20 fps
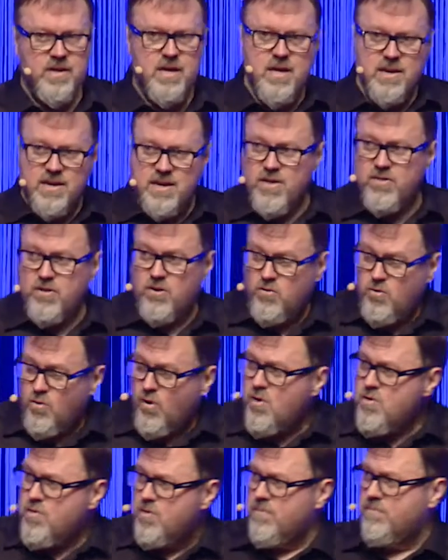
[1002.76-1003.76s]
Now the
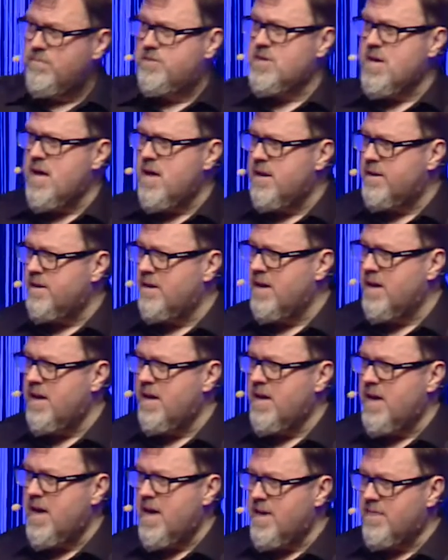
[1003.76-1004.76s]
growth of data
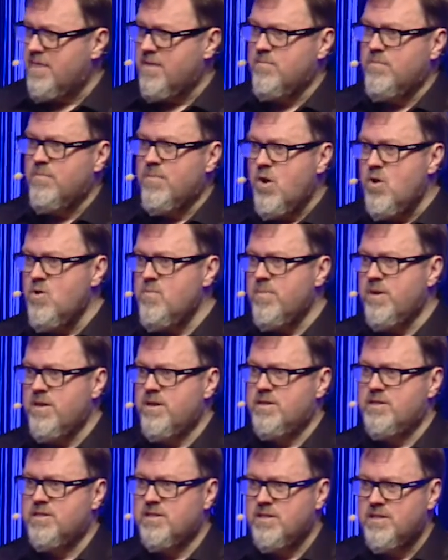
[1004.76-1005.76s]
at the
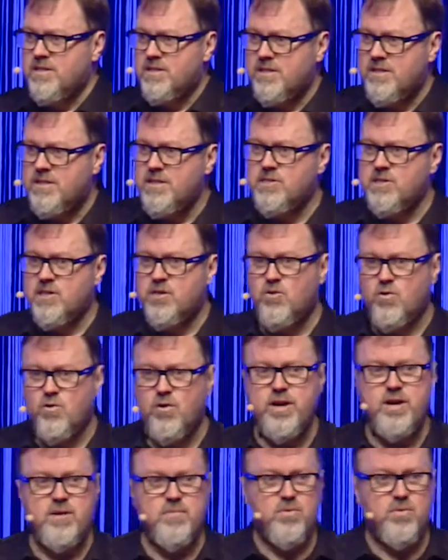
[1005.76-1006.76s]
moment is
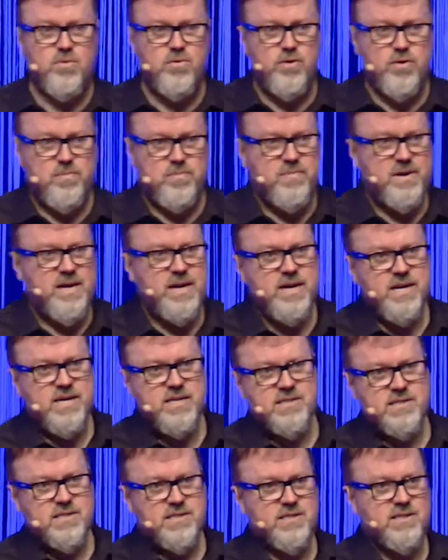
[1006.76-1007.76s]
incredible, the
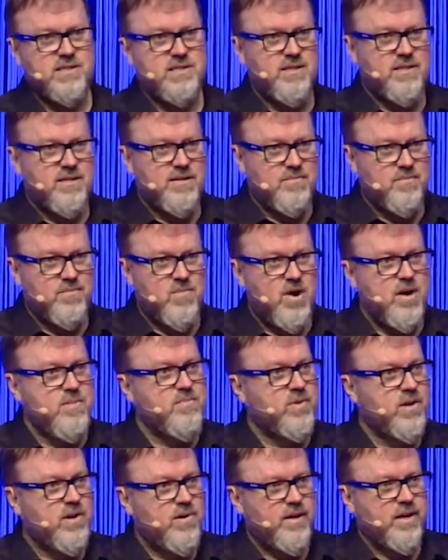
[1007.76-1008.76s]
pace,
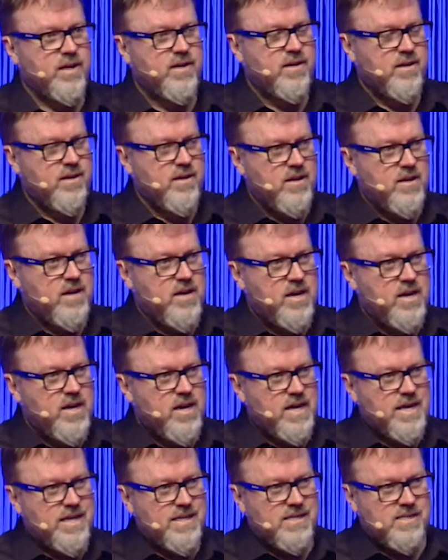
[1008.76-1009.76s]
mind-blowing.
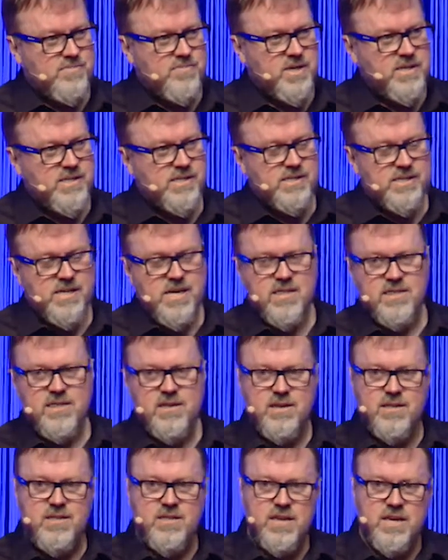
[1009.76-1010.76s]
It's been said that
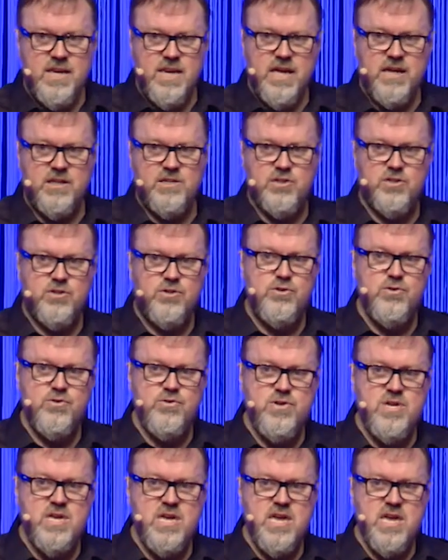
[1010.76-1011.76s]
in the next 2
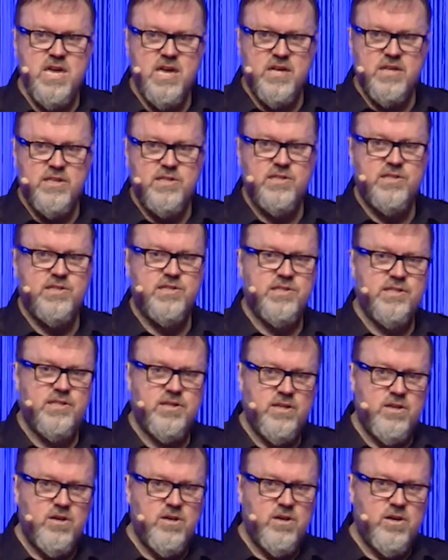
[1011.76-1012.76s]
years,
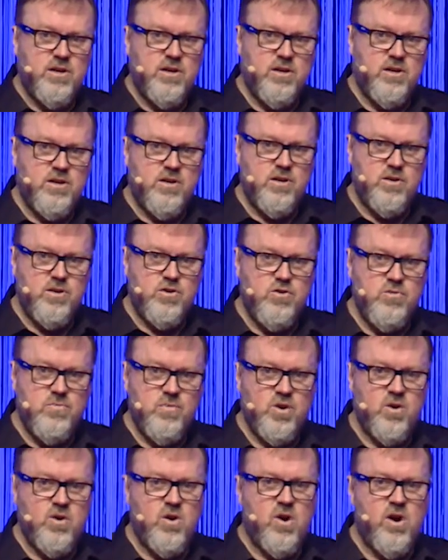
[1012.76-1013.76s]

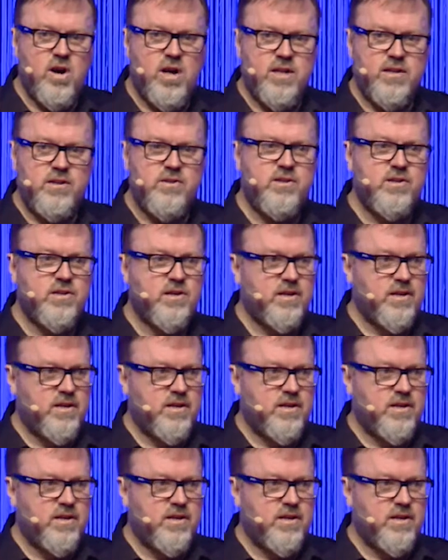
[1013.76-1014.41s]
humankind